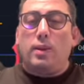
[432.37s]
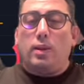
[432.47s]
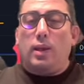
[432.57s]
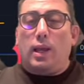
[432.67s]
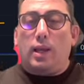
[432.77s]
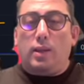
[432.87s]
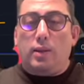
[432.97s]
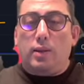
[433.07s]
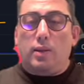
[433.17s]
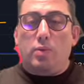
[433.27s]
and uh,
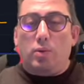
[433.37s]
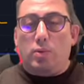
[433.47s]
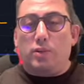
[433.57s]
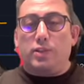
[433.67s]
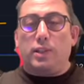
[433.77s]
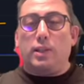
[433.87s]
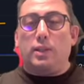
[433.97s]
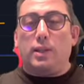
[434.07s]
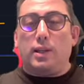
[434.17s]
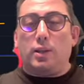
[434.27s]
we will see
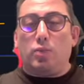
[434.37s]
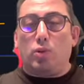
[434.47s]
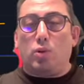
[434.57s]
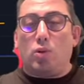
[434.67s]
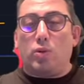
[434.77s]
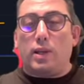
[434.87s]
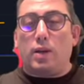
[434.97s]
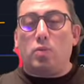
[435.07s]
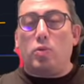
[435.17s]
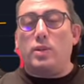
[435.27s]
that it will go
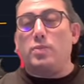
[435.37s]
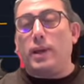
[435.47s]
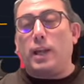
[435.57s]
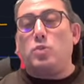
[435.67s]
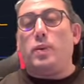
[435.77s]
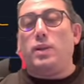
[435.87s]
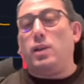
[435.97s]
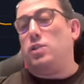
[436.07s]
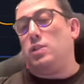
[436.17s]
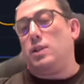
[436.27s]
down what is my
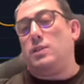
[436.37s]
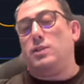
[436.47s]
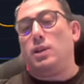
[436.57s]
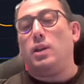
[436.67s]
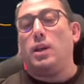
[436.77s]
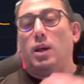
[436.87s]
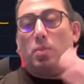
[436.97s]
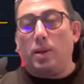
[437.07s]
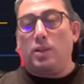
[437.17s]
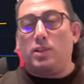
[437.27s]
expectation let's say
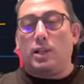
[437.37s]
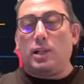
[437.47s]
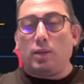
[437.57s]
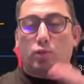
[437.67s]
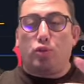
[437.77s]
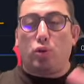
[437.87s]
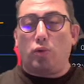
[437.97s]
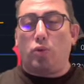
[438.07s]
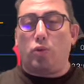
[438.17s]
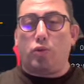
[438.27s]
basically I will show
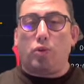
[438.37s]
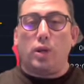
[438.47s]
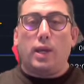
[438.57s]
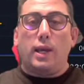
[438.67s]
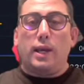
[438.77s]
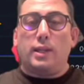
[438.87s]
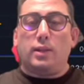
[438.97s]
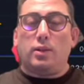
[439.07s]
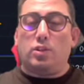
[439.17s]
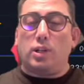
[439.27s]
you also
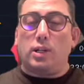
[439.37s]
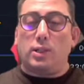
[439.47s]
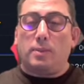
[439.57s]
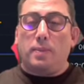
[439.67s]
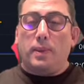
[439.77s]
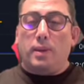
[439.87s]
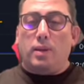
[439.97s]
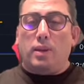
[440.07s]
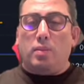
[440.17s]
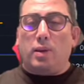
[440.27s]
another chart
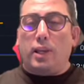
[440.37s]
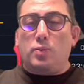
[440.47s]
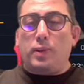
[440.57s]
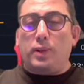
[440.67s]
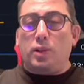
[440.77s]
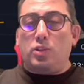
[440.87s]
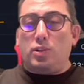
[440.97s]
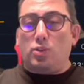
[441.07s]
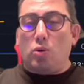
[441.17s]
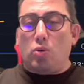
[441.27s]
uh, my expectation is
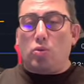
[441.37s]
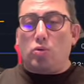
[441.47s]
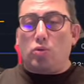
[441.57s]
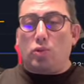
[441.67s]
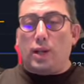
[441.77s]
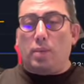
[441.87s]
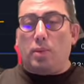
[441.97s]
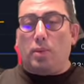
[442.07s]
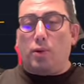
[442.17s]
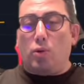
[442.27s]
go tonight
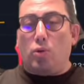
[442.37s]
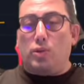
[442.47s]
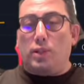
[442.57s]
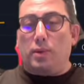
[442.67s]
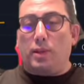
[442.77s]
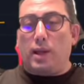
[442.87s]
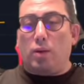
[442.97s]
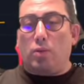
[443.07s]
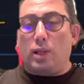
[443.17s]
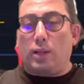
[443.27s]
maybe go a little bit
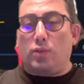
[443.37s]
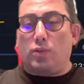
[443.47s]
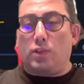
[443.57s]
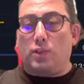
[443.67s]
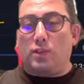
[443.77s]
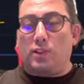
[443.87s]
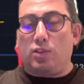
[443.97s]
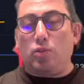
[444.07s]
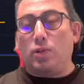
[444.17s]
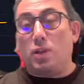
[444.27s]
down like to
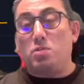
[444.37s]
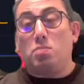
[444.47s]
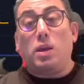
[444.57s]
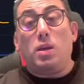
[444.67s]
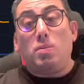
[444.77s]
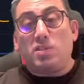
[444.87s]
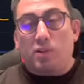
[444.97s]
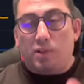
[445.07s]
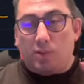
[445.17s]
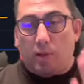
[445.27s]
62,000 maybe
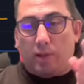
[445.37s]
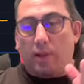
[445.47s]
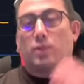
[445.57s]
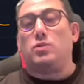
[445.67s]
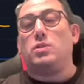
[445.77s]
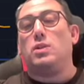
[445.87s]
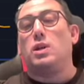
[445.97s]
61,000